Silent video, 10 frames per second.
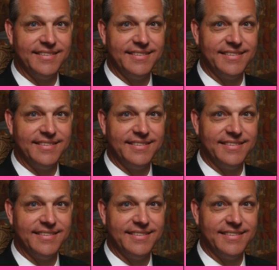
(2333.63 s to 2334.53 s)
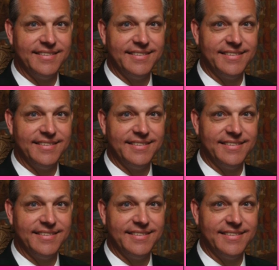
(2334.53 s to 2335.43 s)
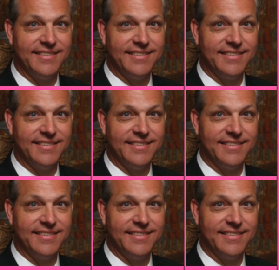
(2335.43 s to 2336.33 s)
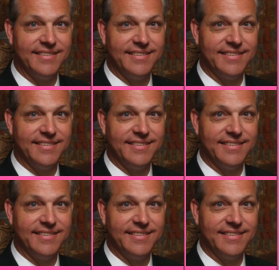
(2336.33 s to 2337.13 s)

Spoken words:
This is a still picture; no speech is visible.